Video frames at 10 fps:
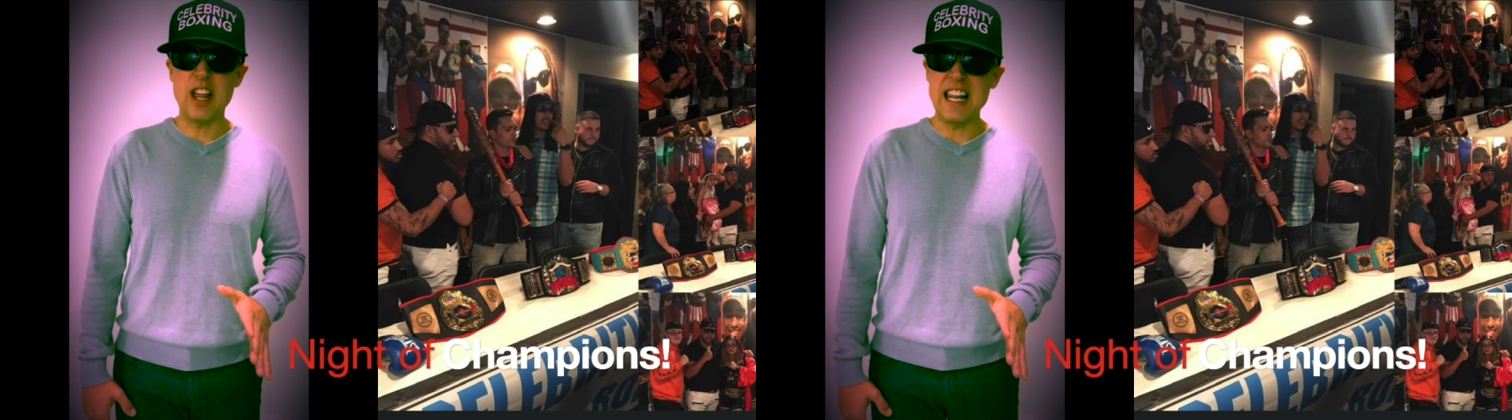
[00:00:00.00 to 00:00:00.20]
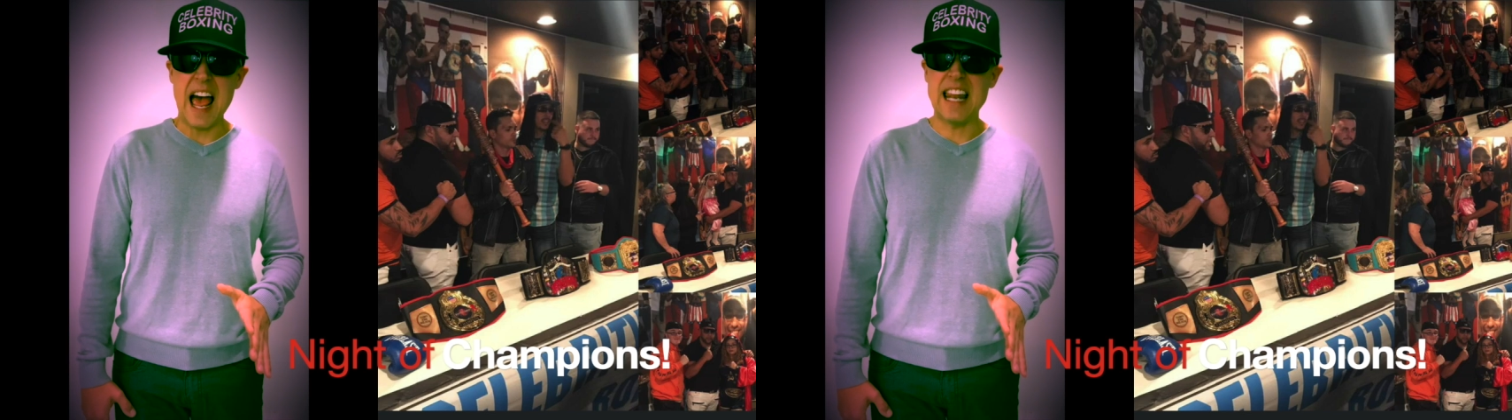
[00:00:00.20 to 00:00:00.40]

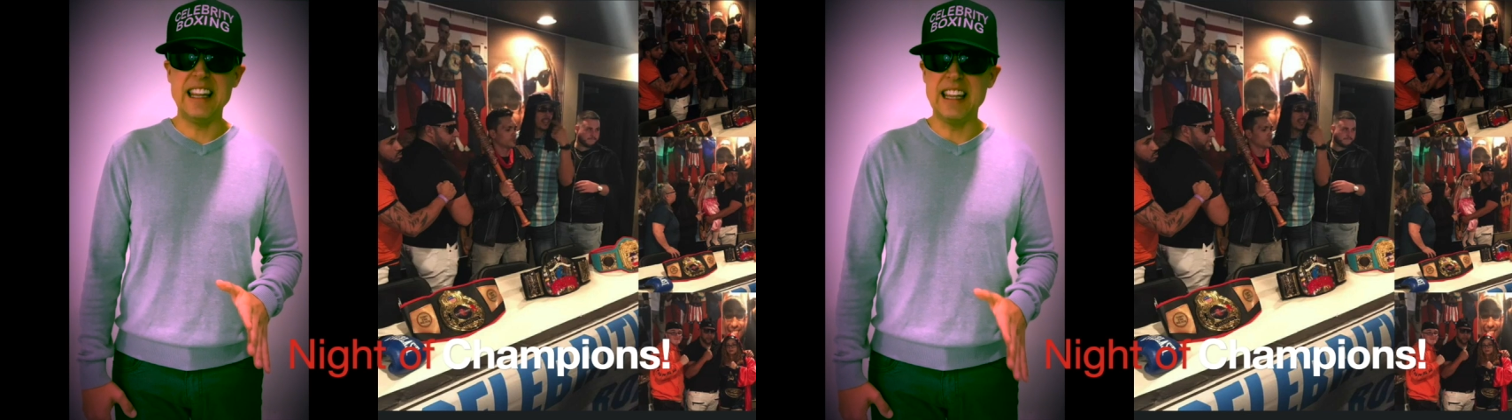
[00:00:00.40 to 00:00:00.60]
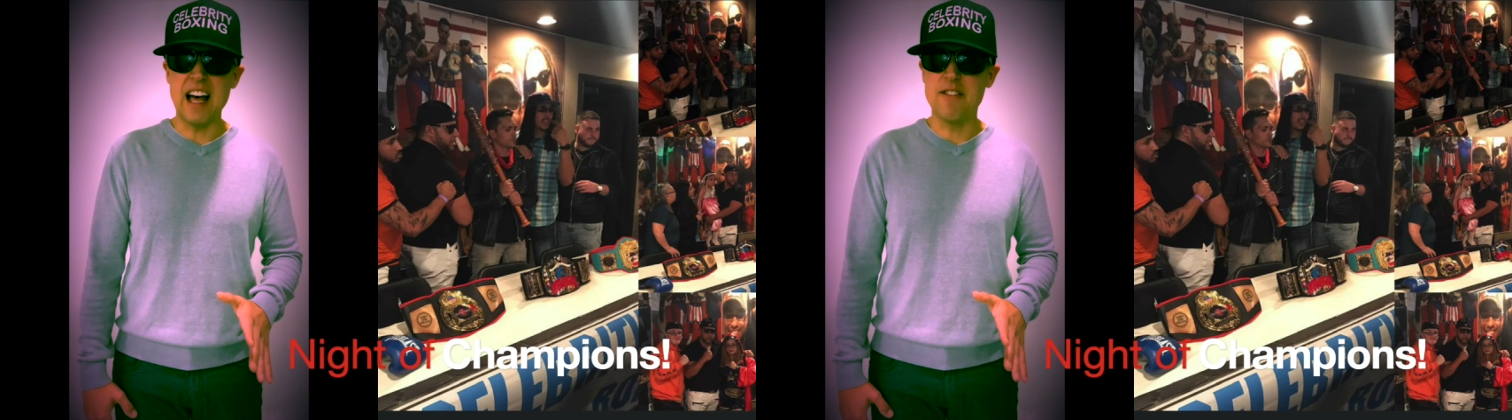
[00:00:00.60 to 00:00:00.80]
the
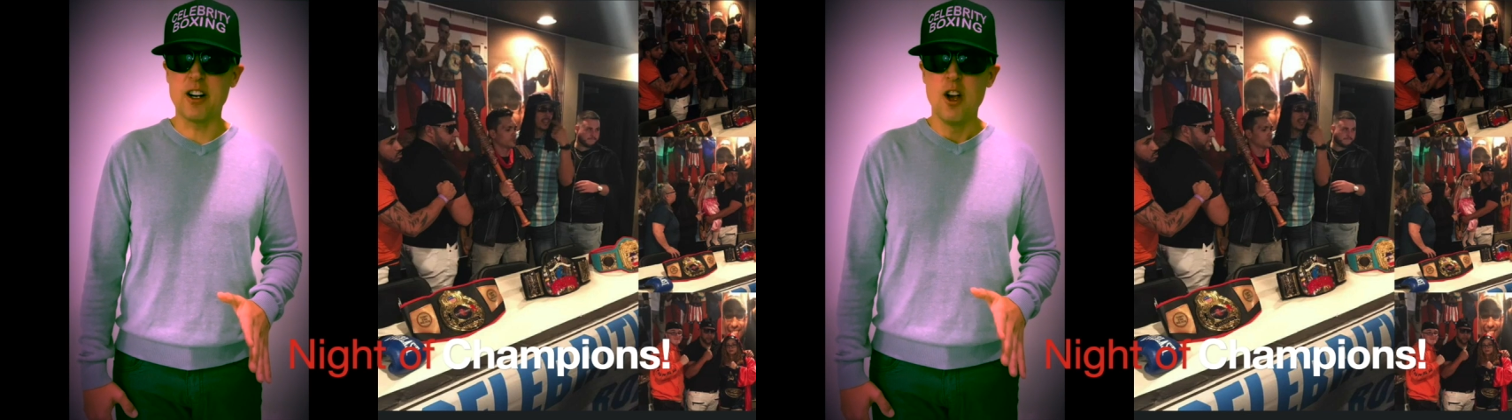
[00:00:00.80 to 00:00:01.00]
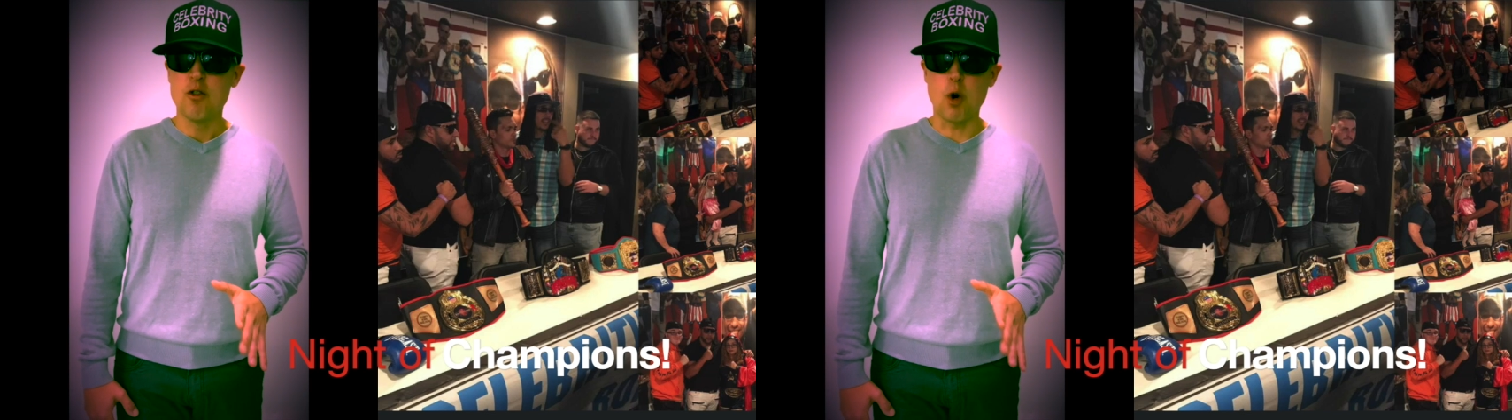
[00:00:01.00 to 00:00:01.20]
Latin
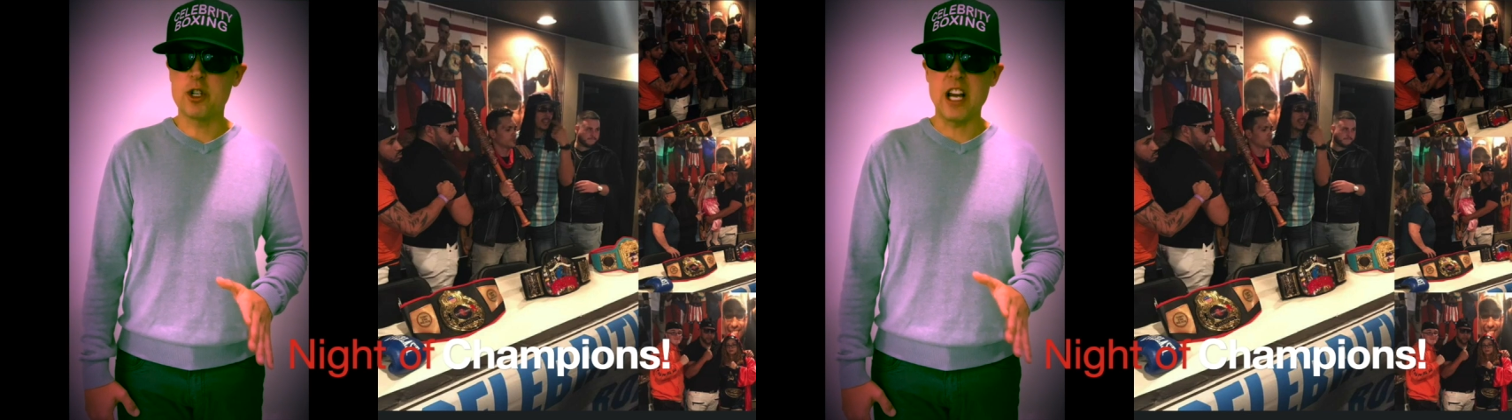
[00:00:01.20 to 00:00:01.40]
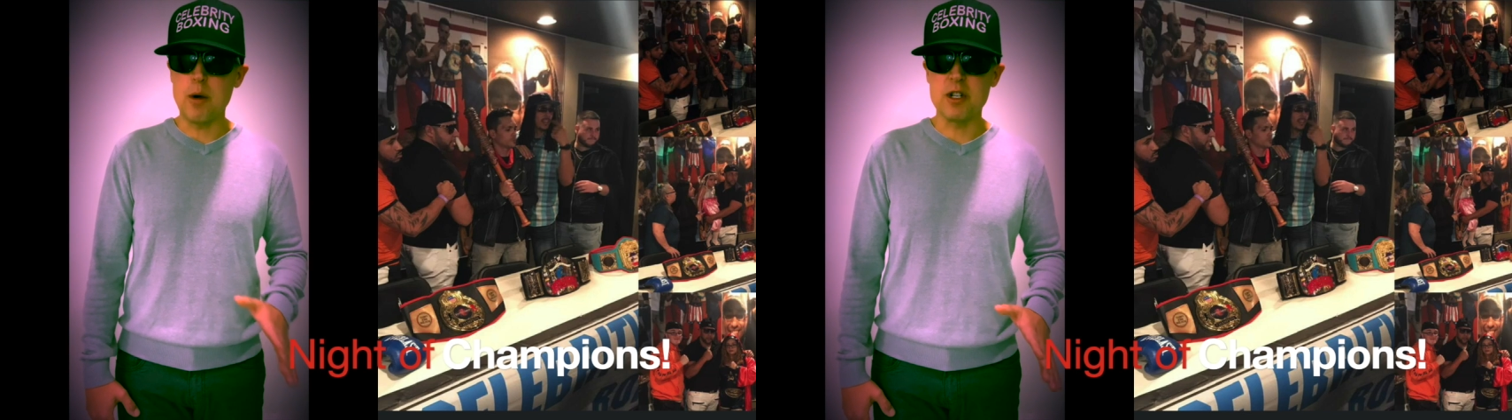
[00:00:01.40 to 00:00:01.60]
Lover,
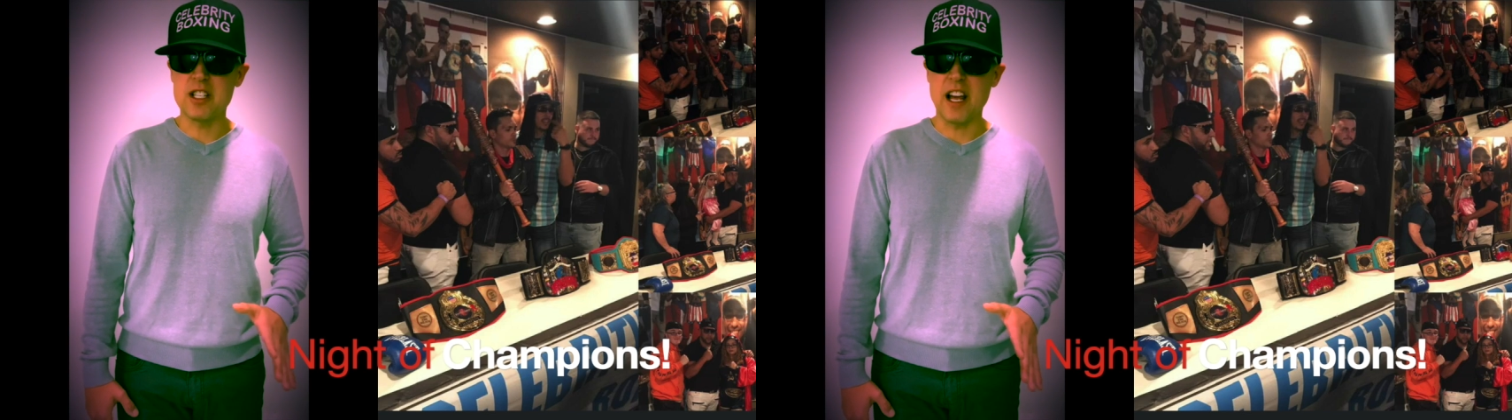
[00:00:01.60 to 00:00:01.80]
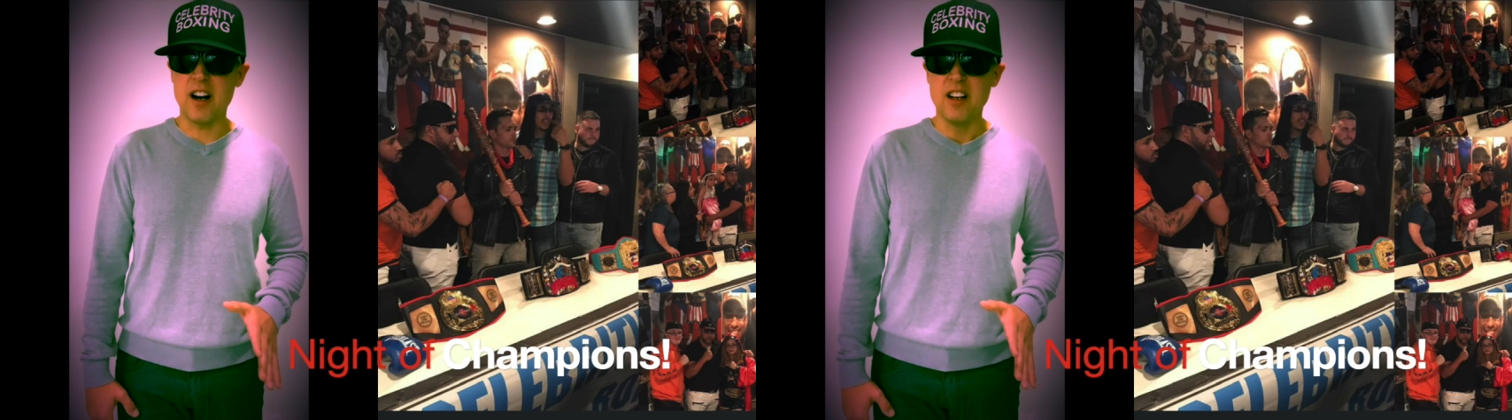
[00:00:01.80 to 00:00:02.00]
Roche, was
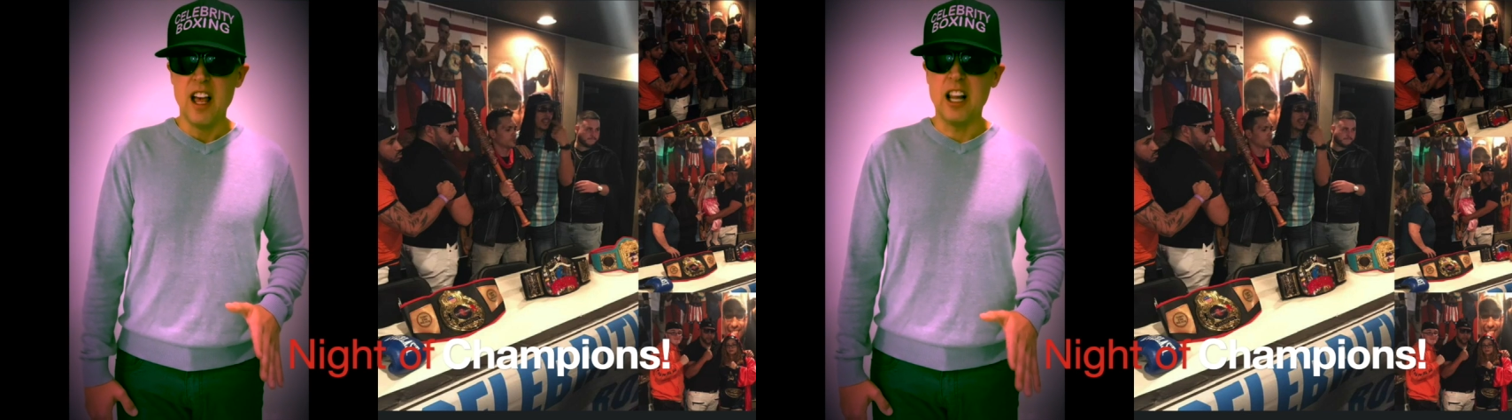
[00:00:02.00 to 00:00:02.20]
there,